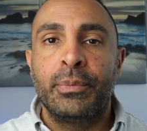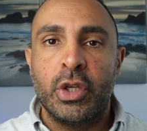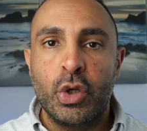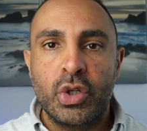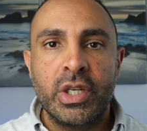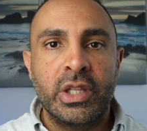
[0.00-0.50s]

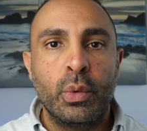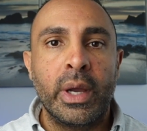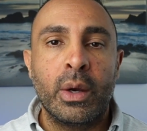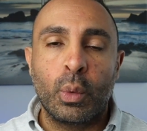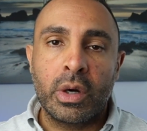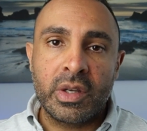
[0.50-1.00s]
Usually the way
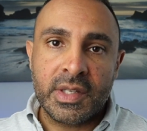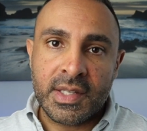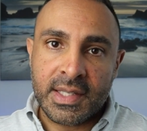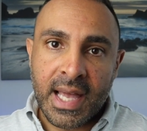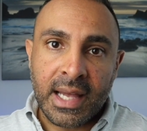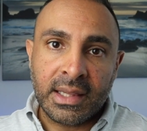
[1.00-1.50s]
it works
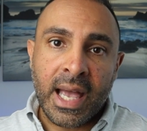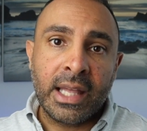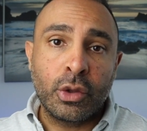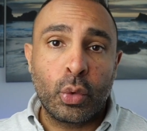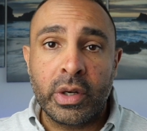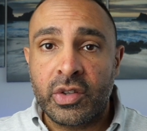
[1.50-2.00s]
is that
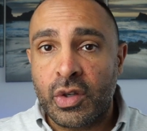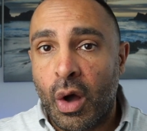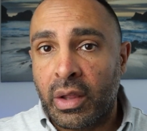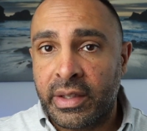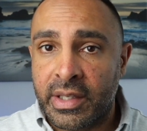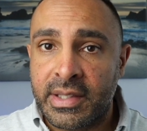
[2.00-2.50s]
landlord is
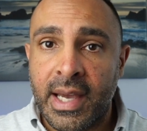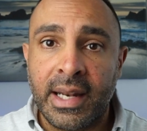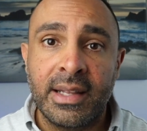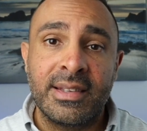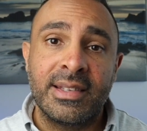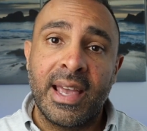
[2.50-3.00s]
calling the
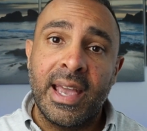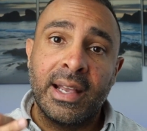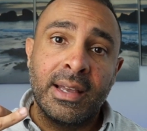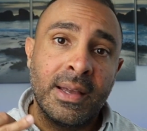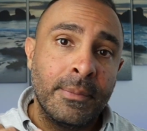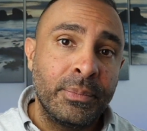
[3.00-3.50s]
tenant saying,